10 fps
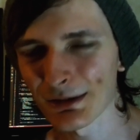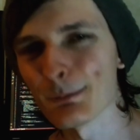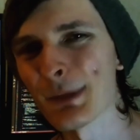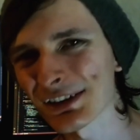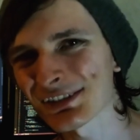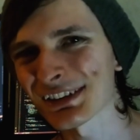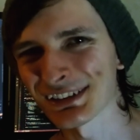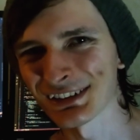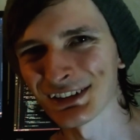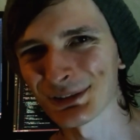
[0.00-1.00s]

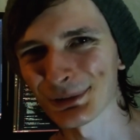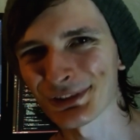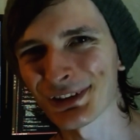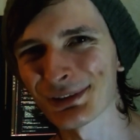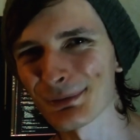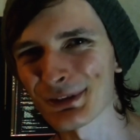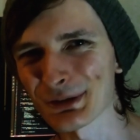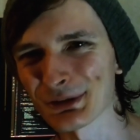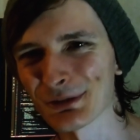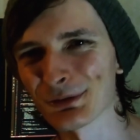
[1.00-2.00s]
masking is also something
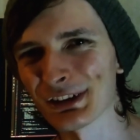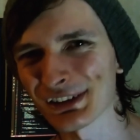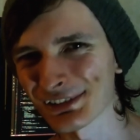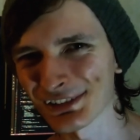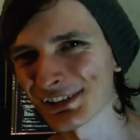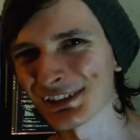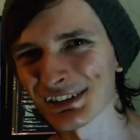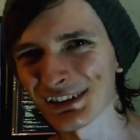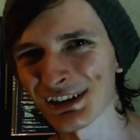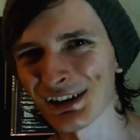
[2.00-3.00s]
you don't really consider
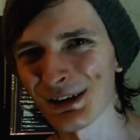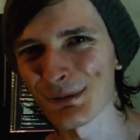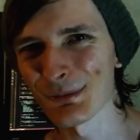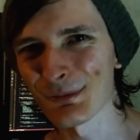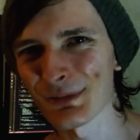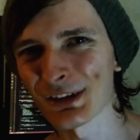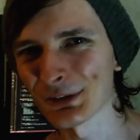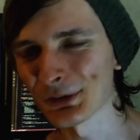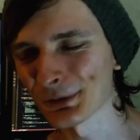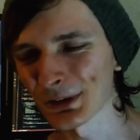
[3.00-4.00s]
in
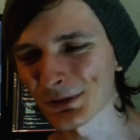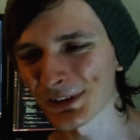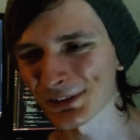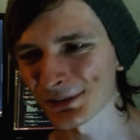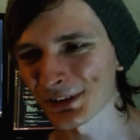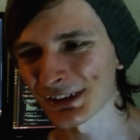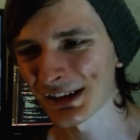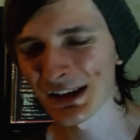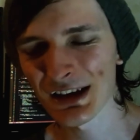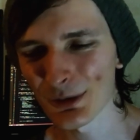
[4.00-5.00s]
user interfaces, right?
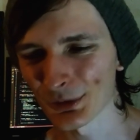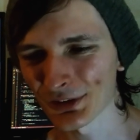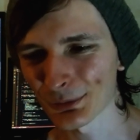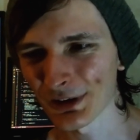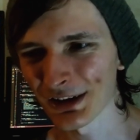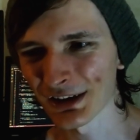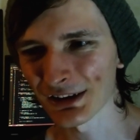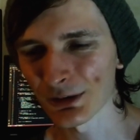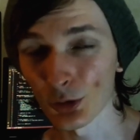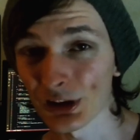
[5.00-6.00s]

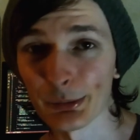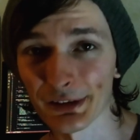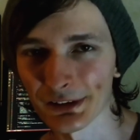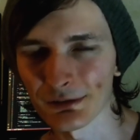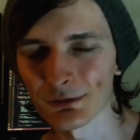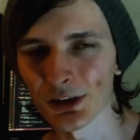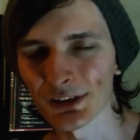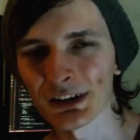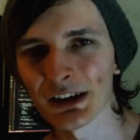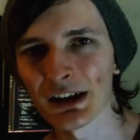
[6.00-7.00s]
Or clipping
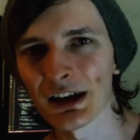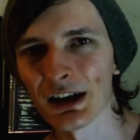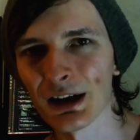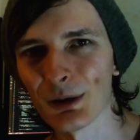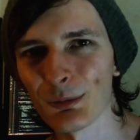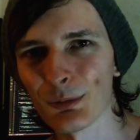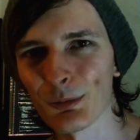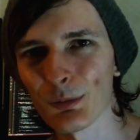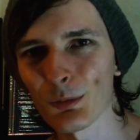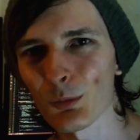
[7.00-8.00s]
rather,
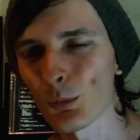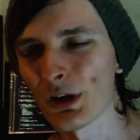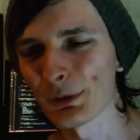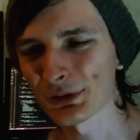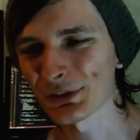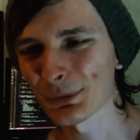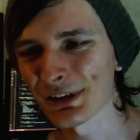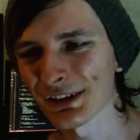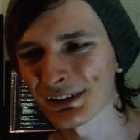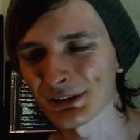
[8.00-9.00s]
which is
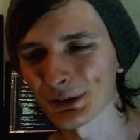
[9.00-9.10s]
where,